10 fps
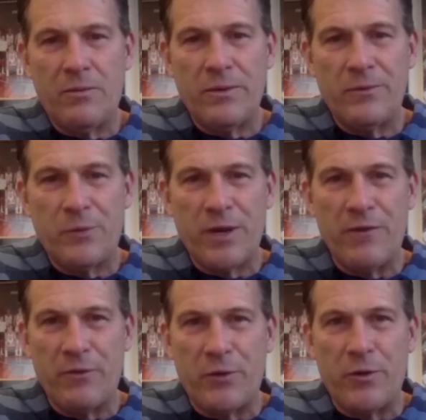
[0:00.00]
we're
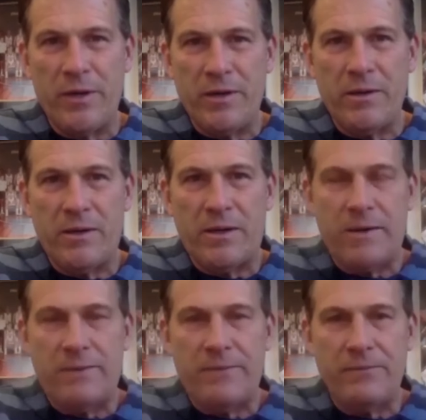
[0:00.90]
getting through
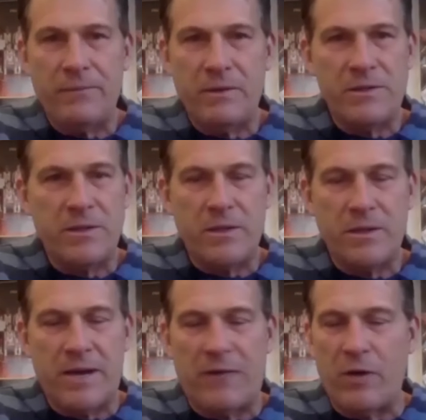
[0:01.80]
it. It's
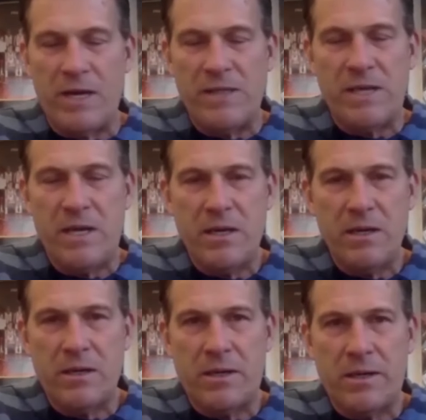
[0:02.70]
never easy.
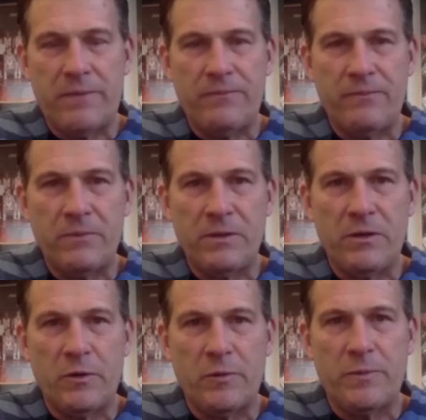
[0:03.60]
You
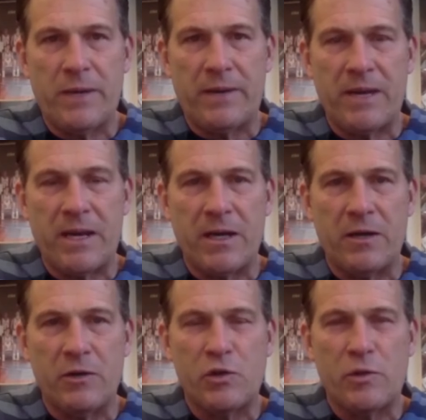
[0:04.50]
know, I think it
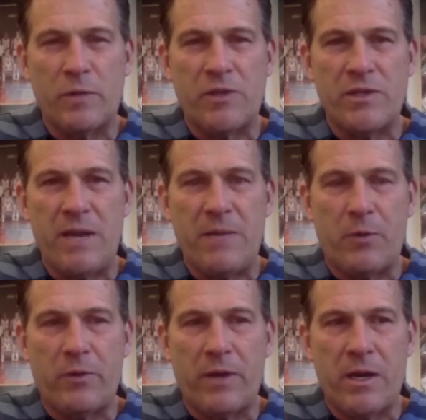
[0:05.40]
goes so much
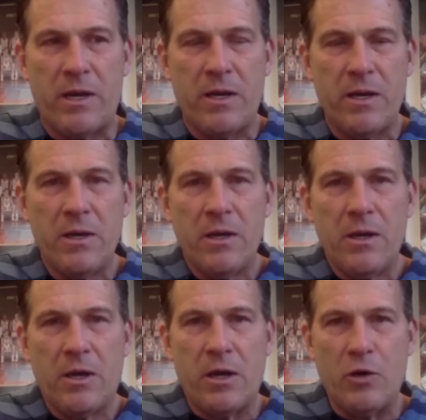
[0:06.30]
deeper than
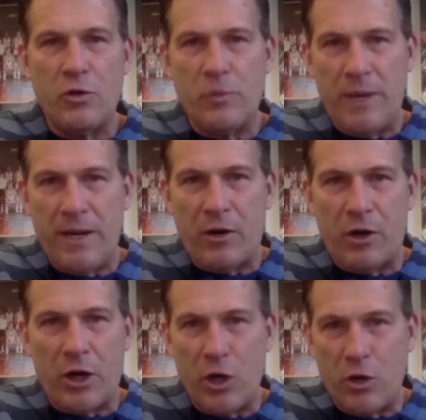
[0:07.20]
coach being
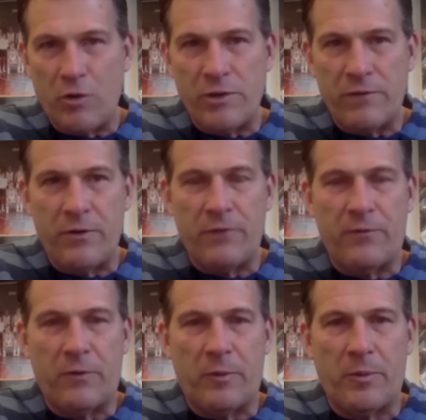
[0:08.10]
our coach. If you're a
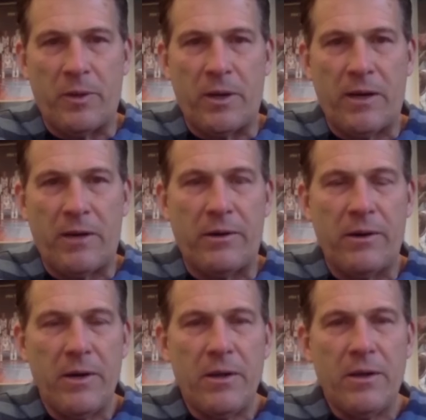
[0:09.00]
former player,
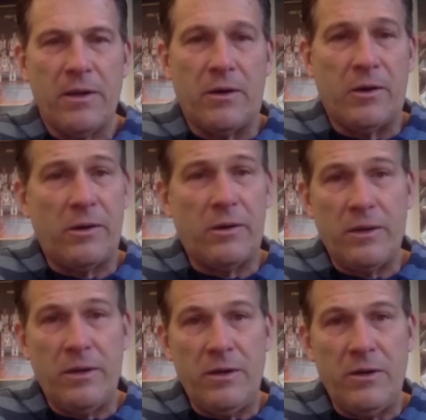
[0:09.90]
or
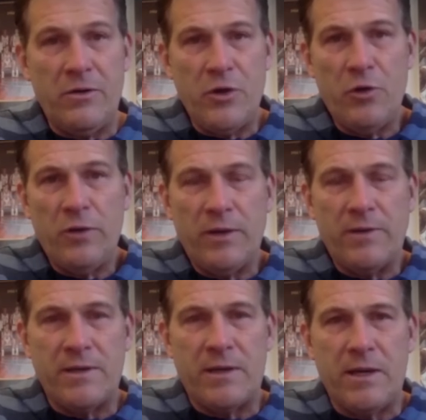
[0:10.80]
you knew
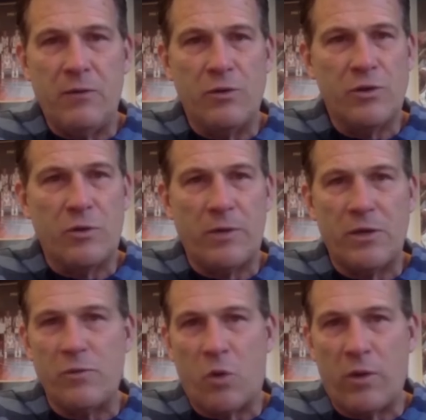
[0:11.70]
that he was so
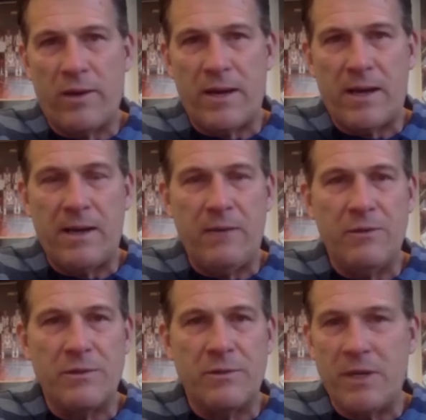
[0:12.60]
much more than that. He
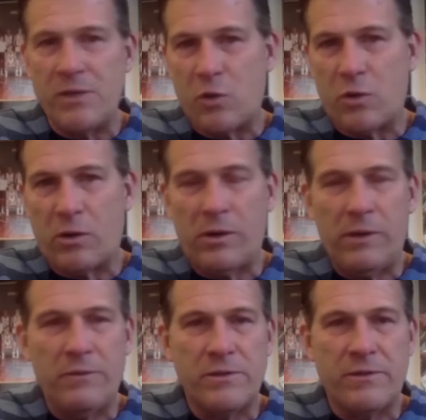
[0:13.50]
was a mentor.
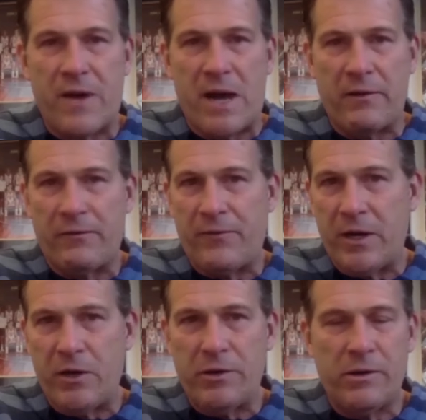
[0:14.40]
He was a father
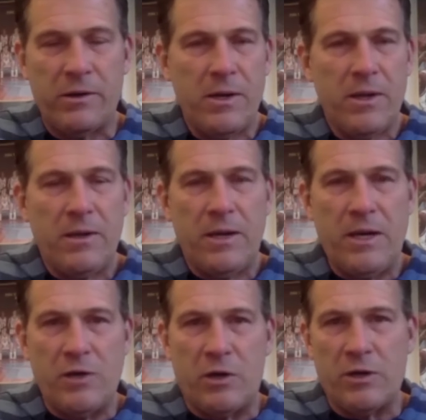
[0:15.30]
figure.
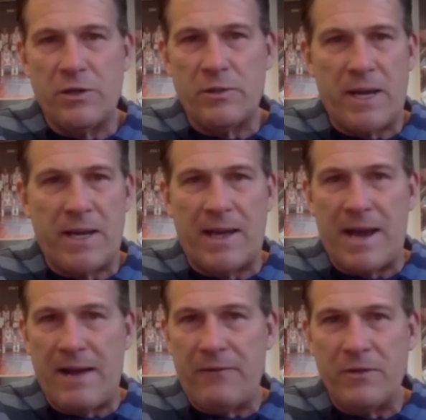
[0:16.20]
He taught us about
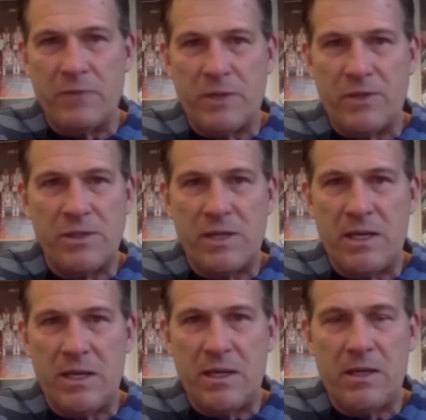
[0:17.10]
life as much as he
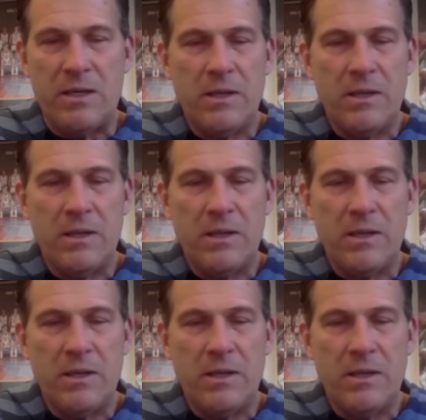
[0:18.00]
did